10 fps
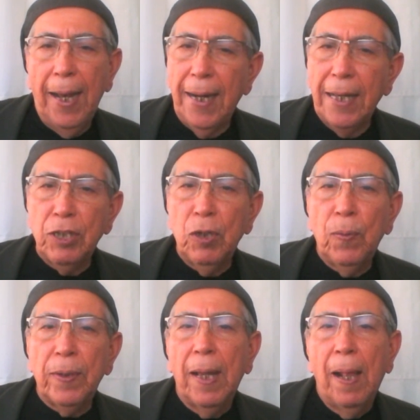It has to do
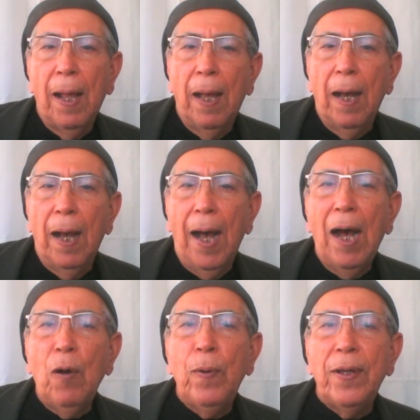with
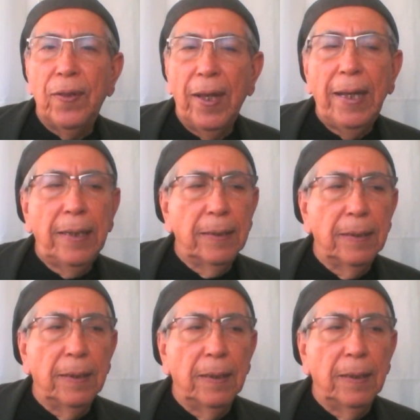how we think,